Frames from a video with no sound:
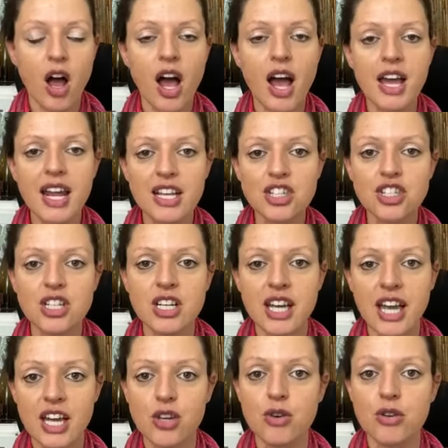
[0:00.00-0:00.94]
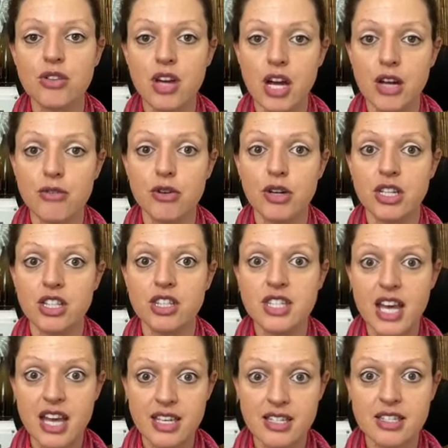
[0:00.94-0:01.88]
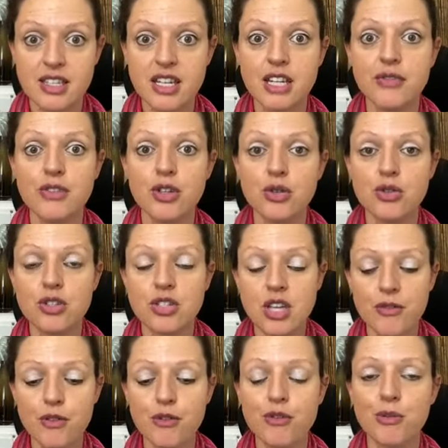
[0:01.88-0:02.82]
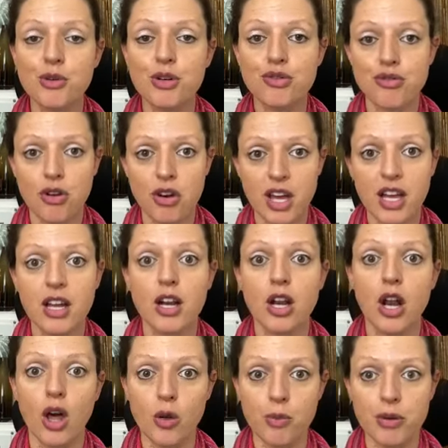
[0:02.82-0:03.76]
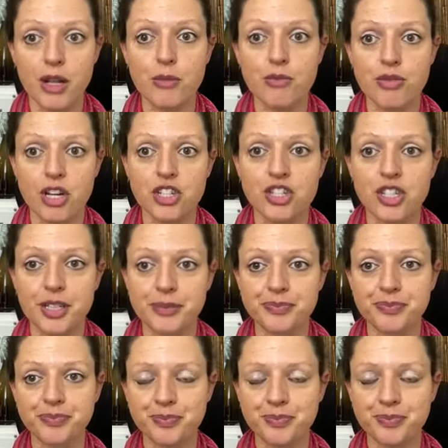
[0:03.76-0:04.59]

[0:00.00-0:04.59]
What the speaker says: I'd actually get your thyroid tested if you suffer from chronic low blood pressure.